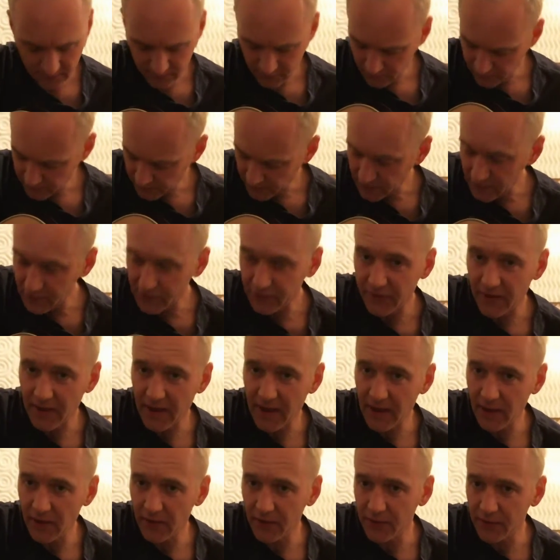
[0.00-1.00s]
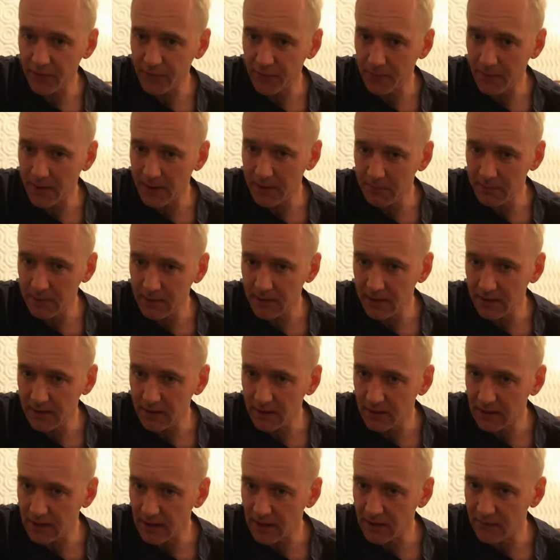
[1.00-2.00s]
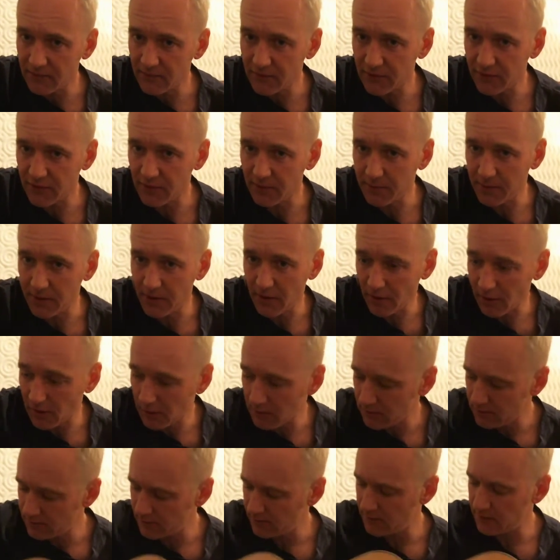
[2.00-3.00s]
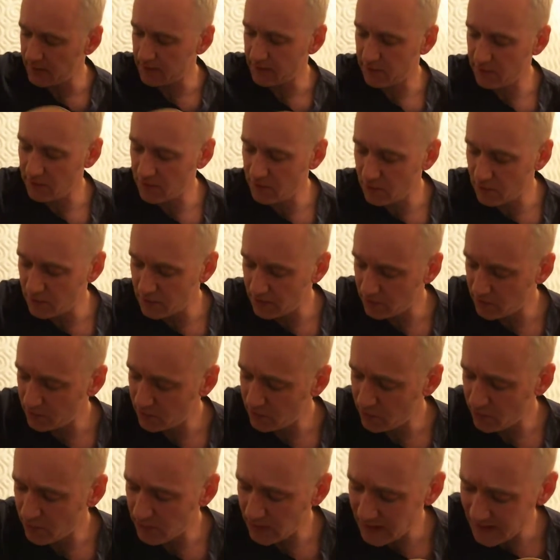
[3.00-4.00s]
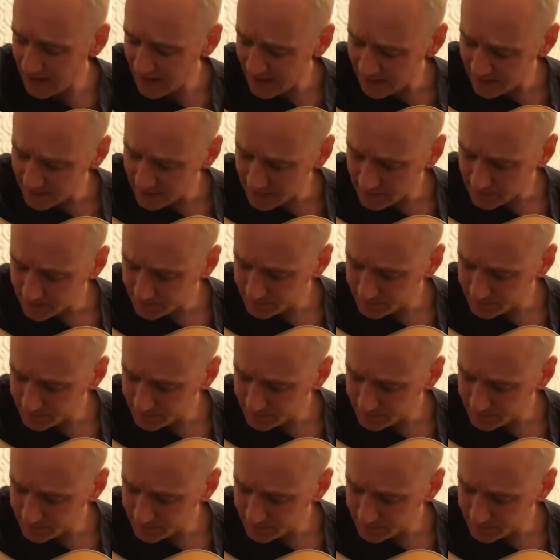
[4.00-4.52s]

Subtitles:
For fingerstyle, this might be a little tight for some y'all. It's 2 1/8.